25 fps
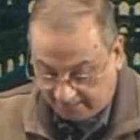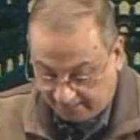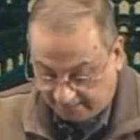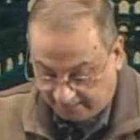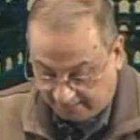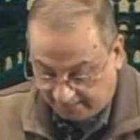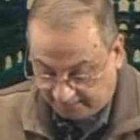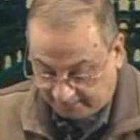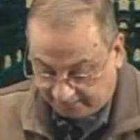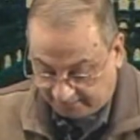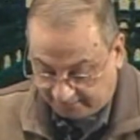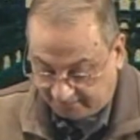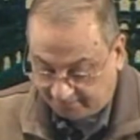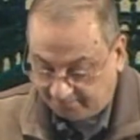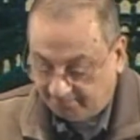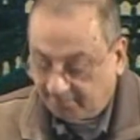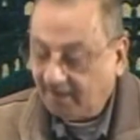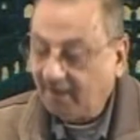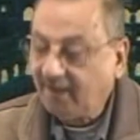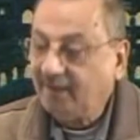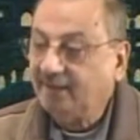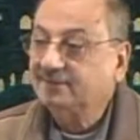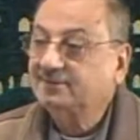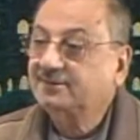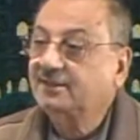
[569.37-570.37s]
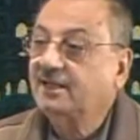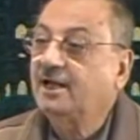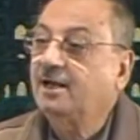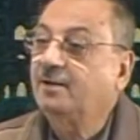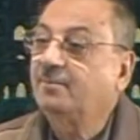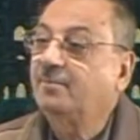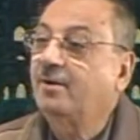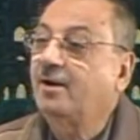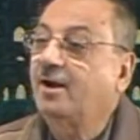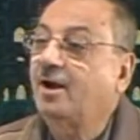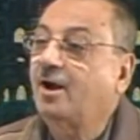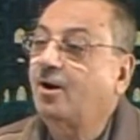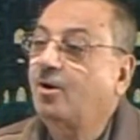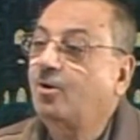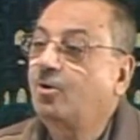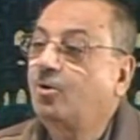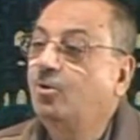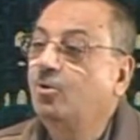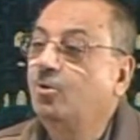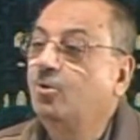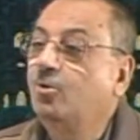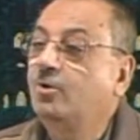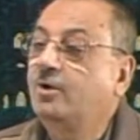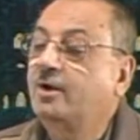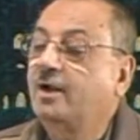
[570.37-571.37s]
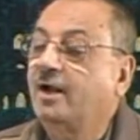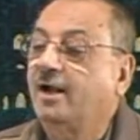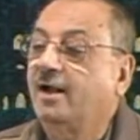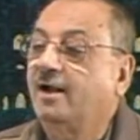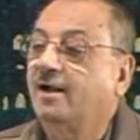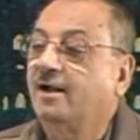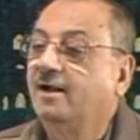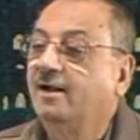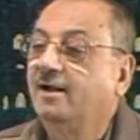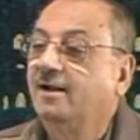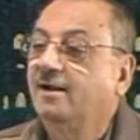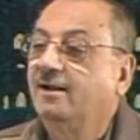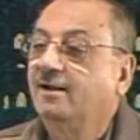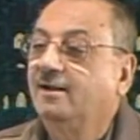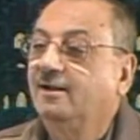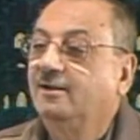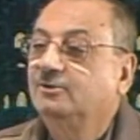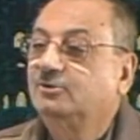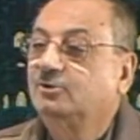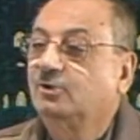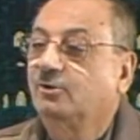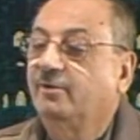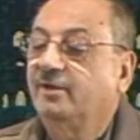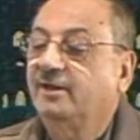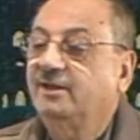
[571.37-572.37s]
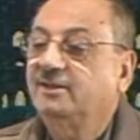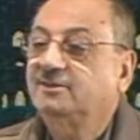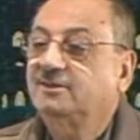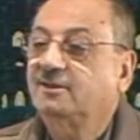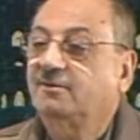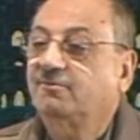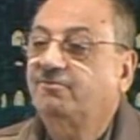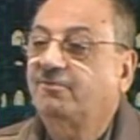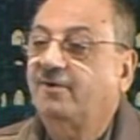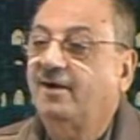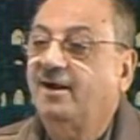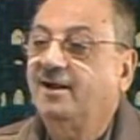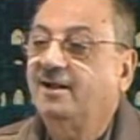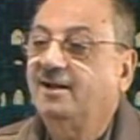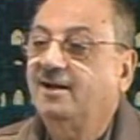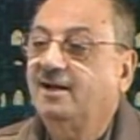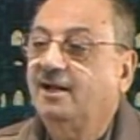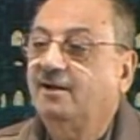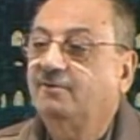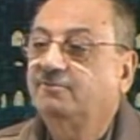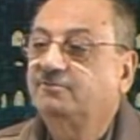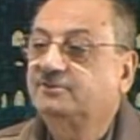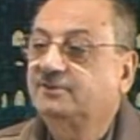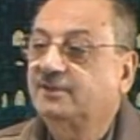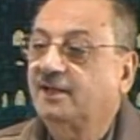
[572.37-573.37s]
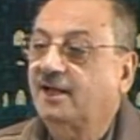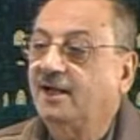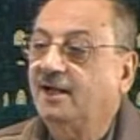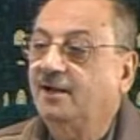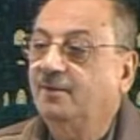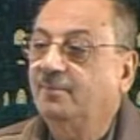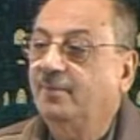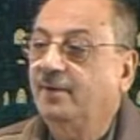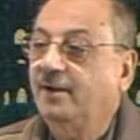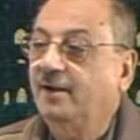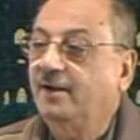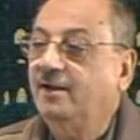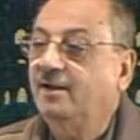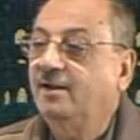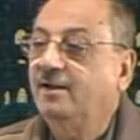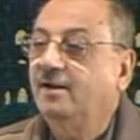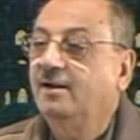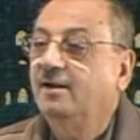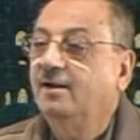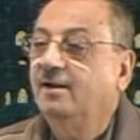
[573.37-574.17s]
Ma Zahaba Akhuka. So where is the file of Zahaba?